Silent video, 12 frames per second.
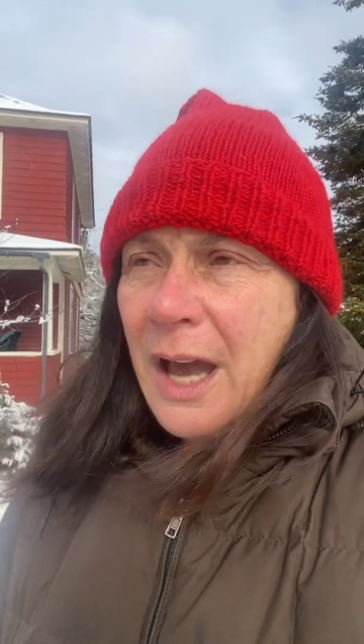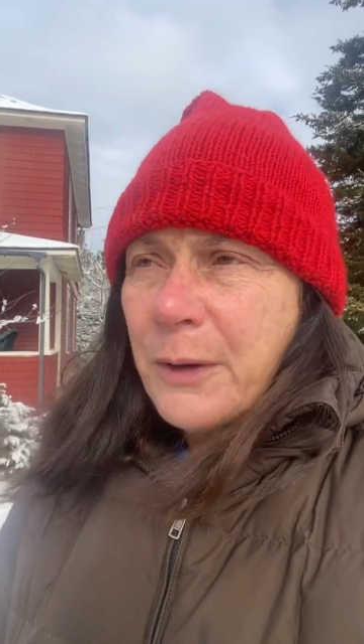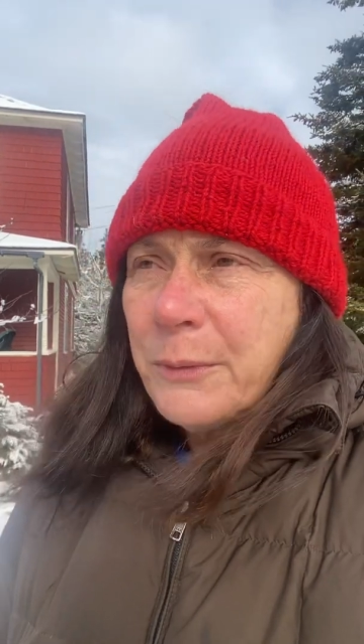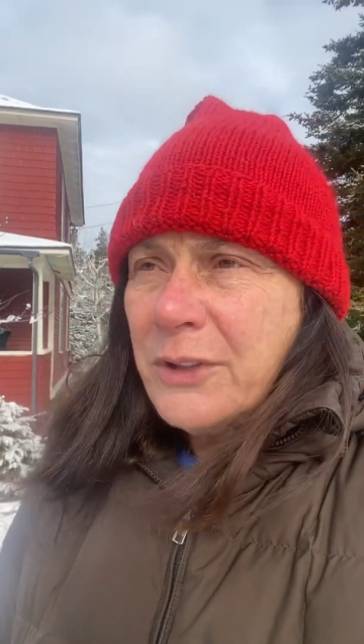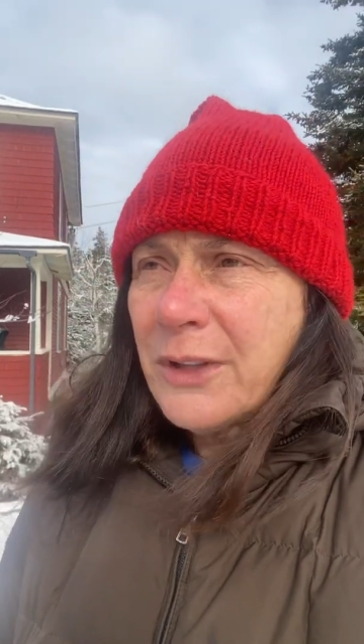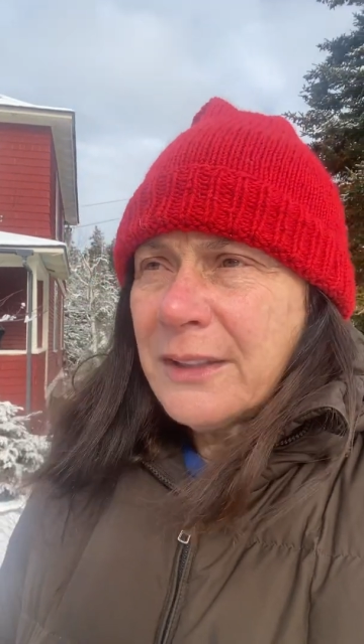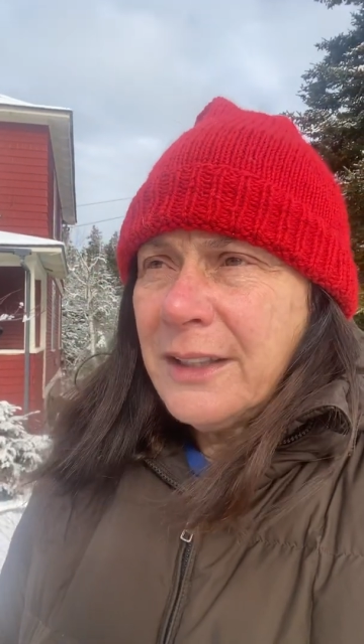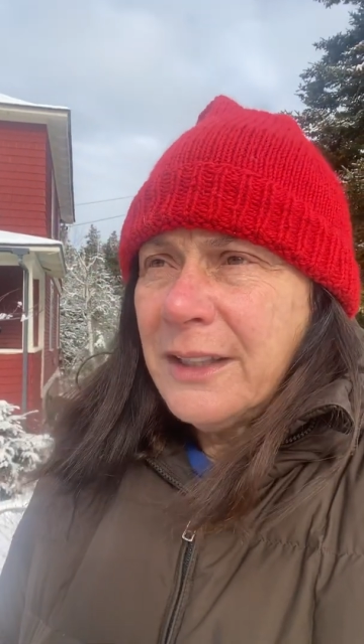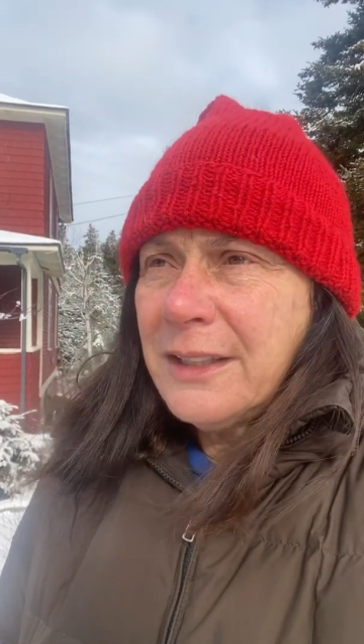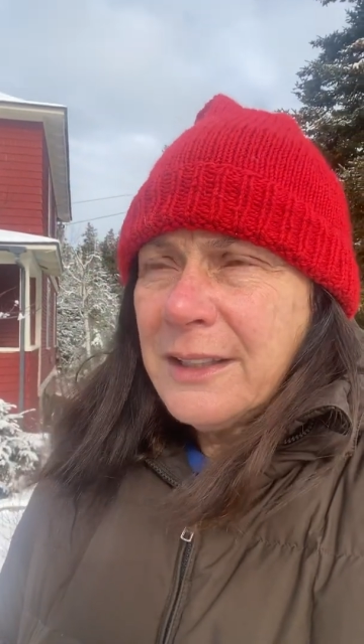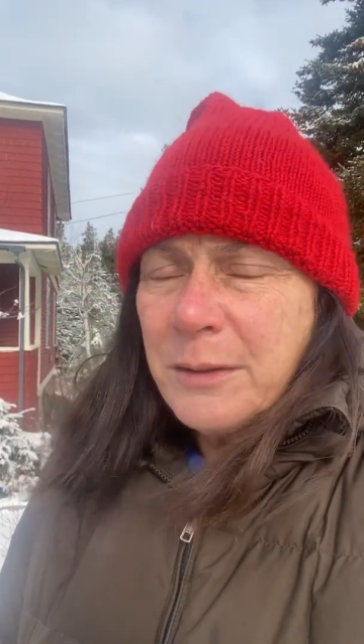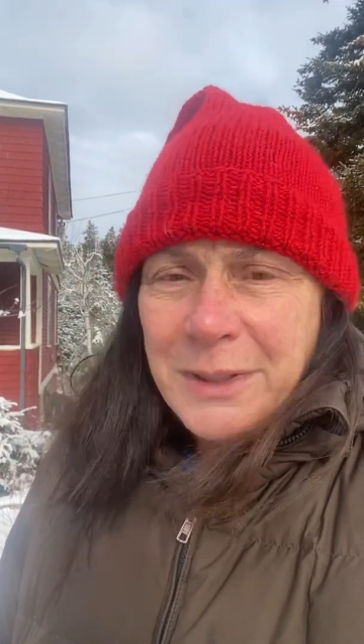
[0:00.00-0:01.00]
I reject the
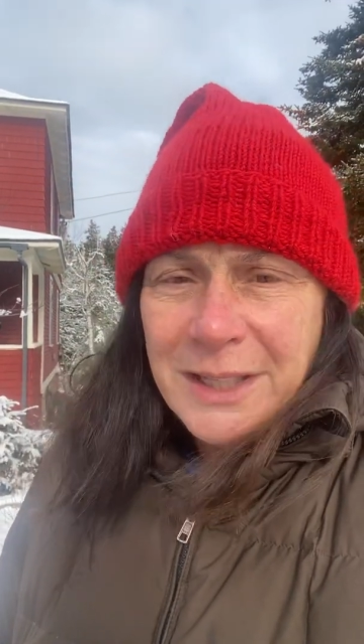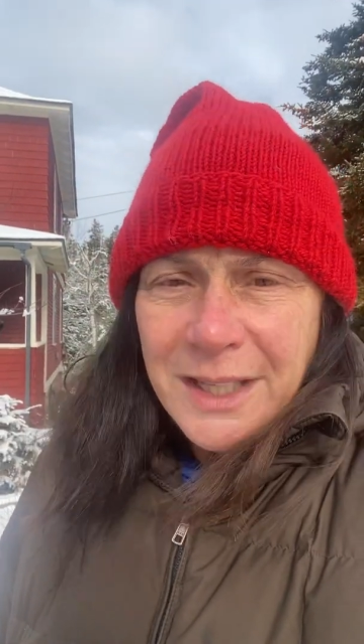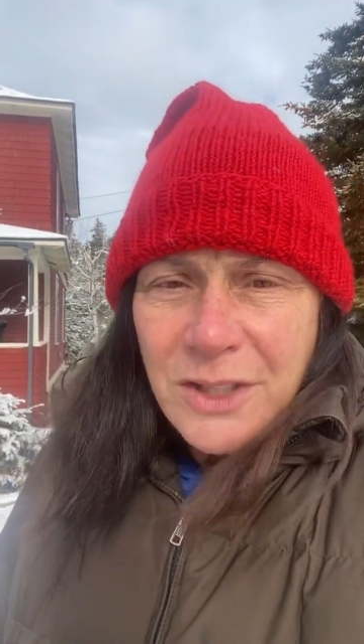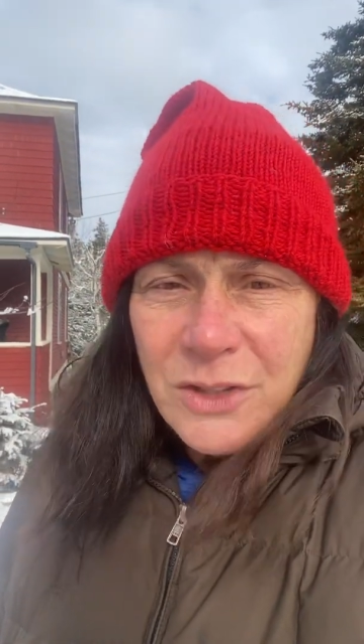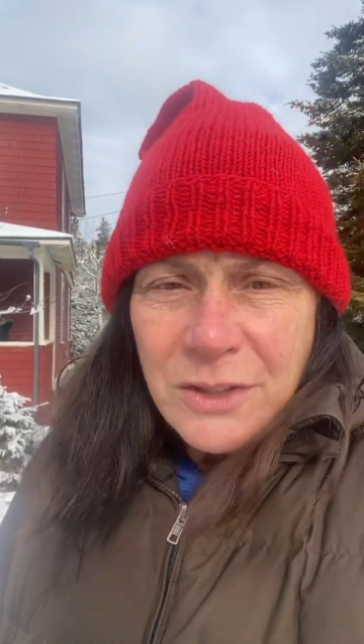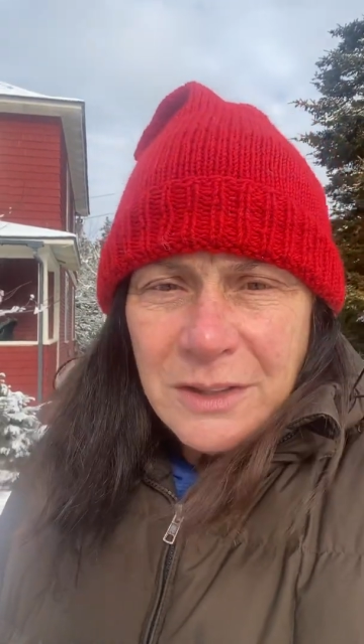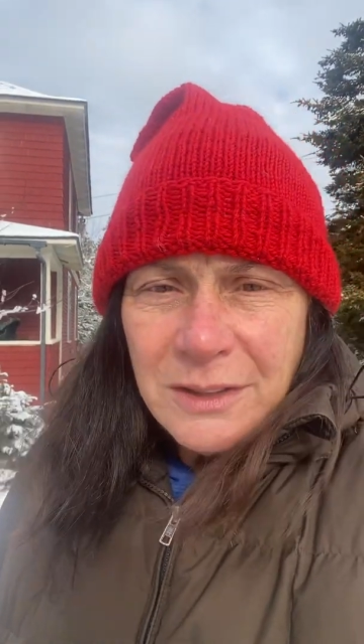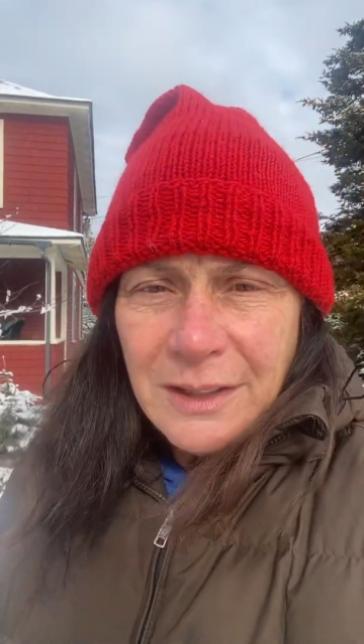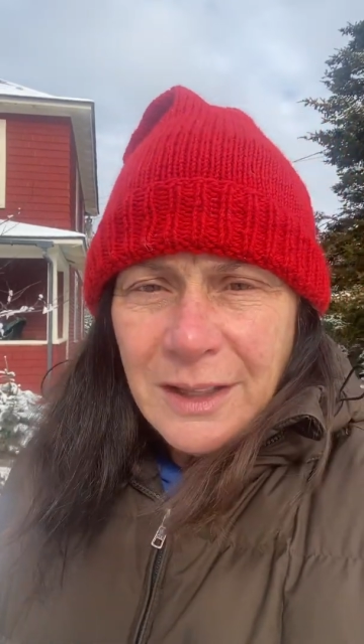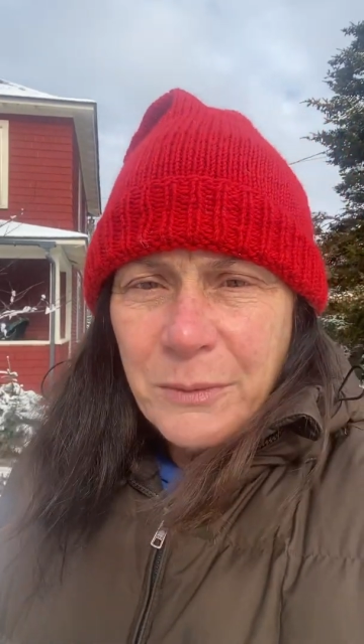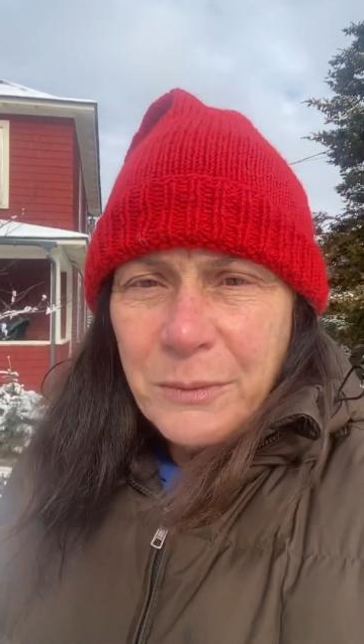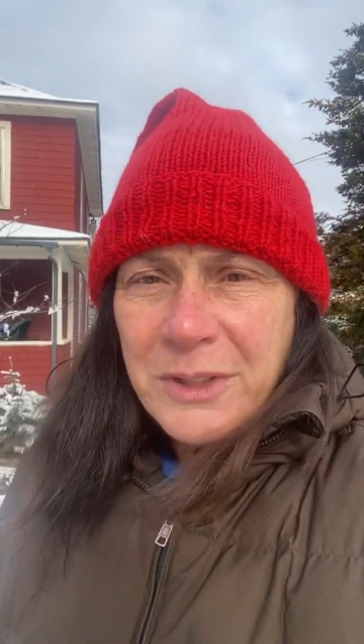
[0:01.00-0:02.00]
intimidation.
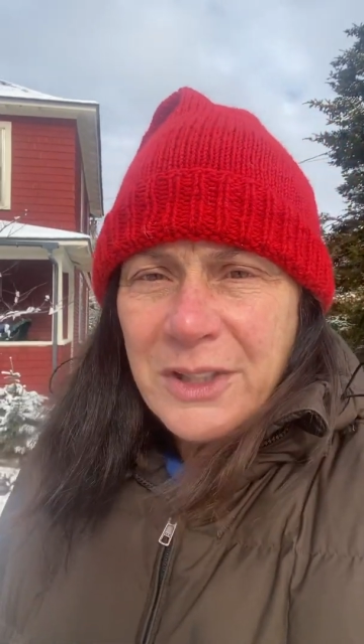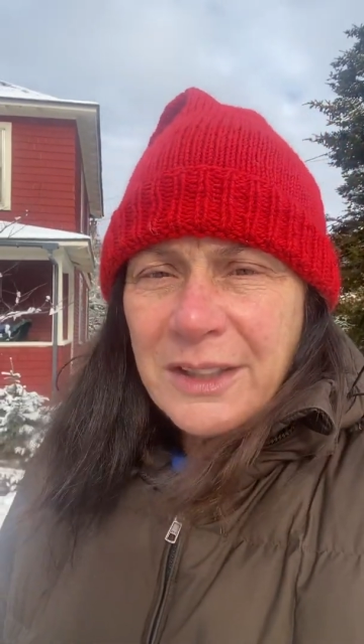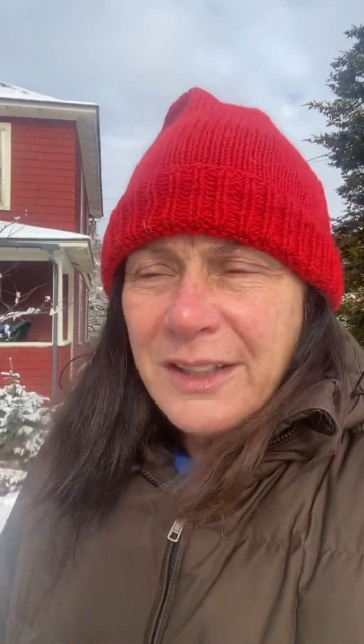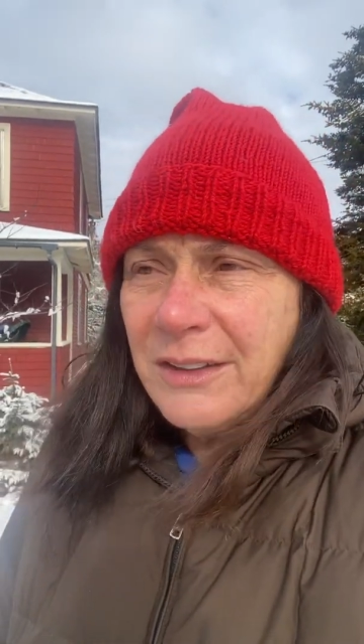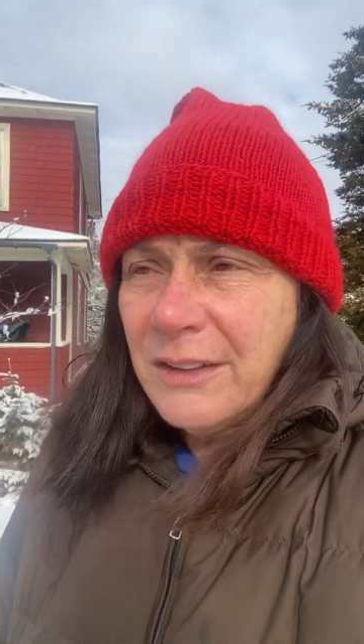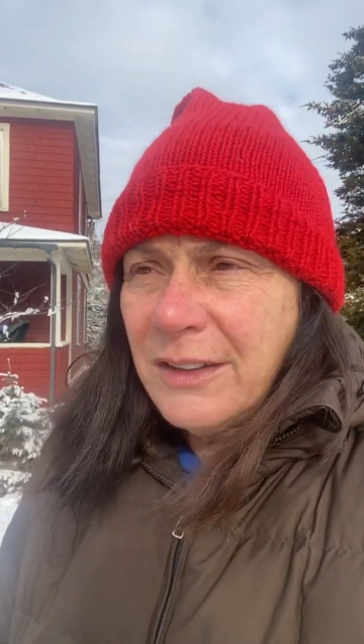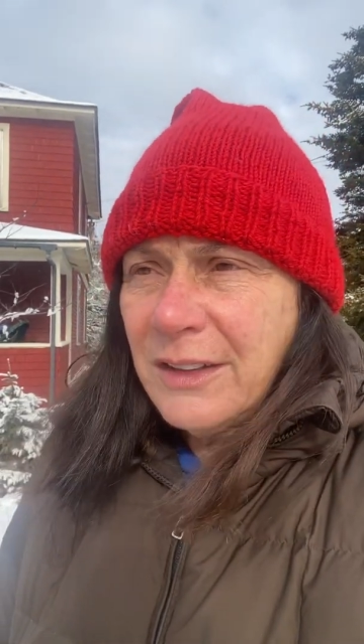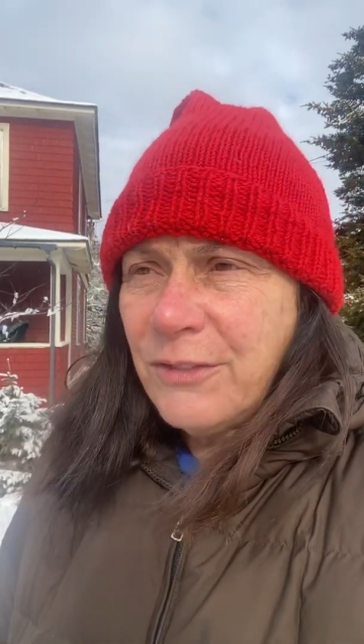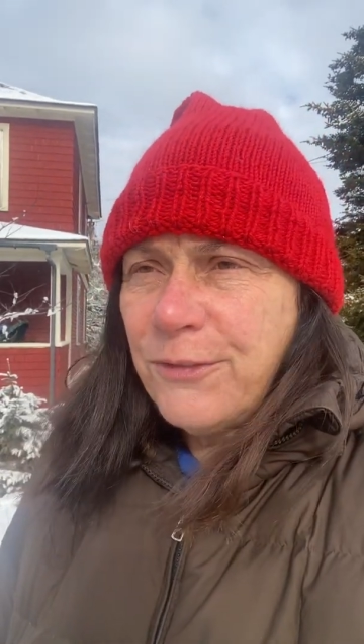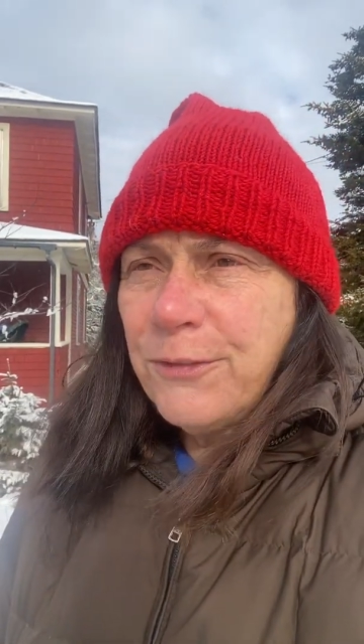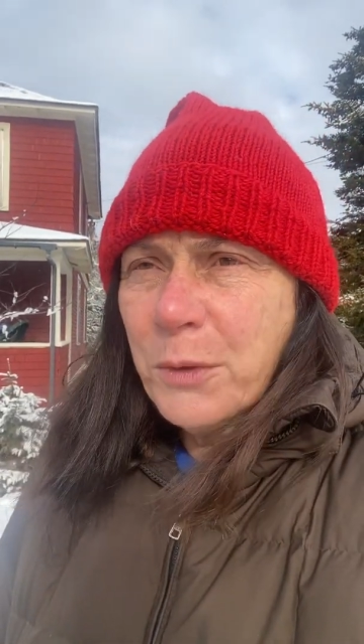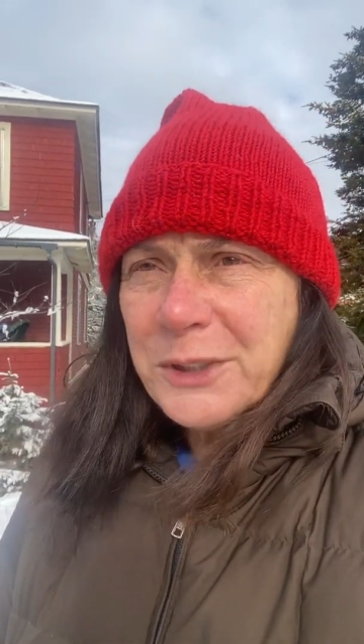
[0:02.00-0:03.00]
I reject the
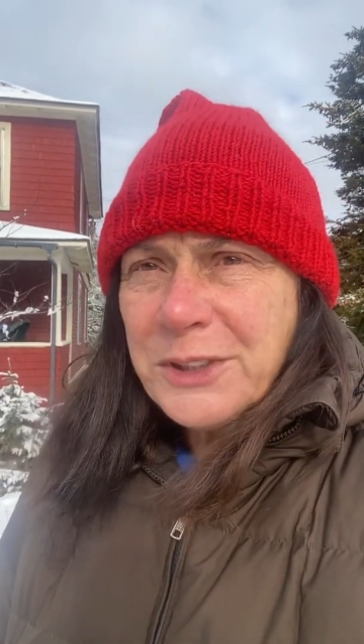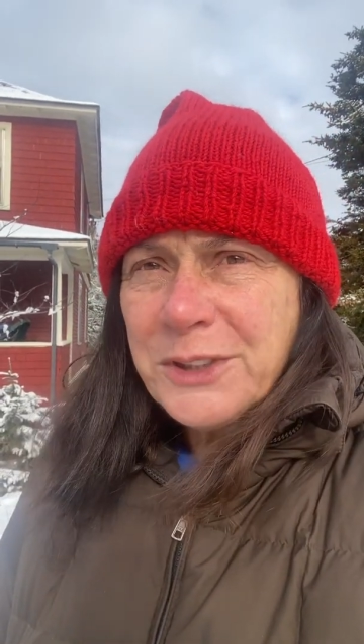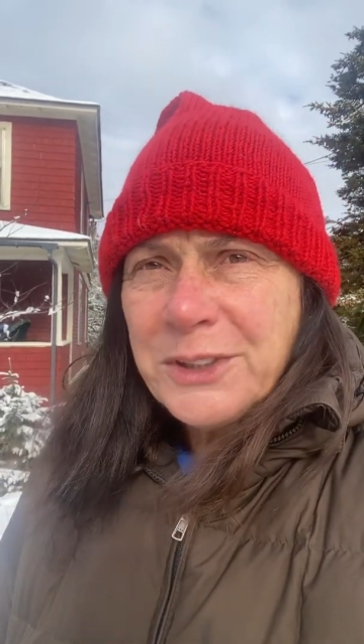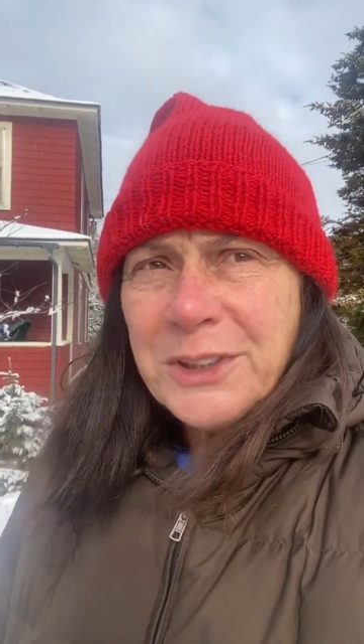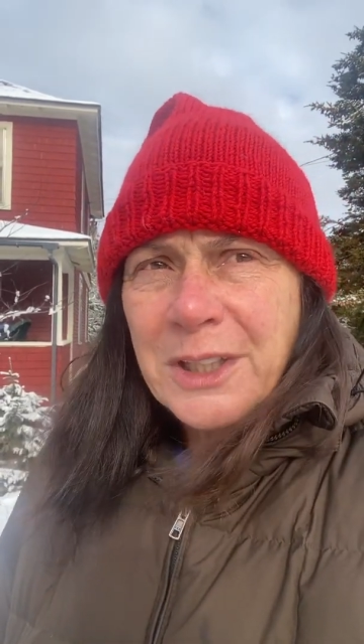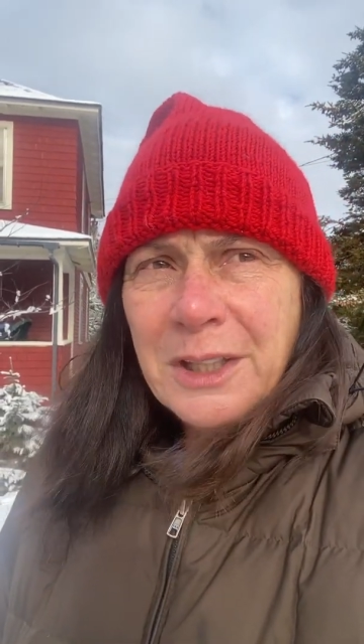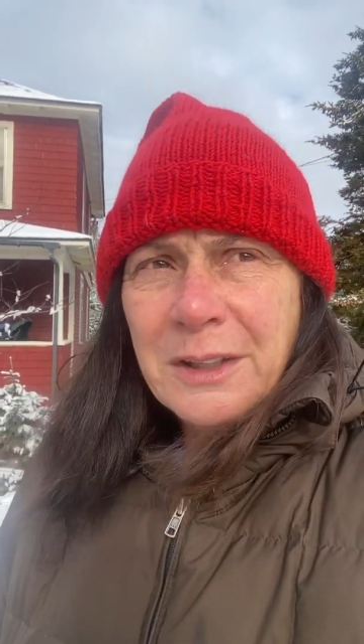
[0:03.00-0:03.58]
forced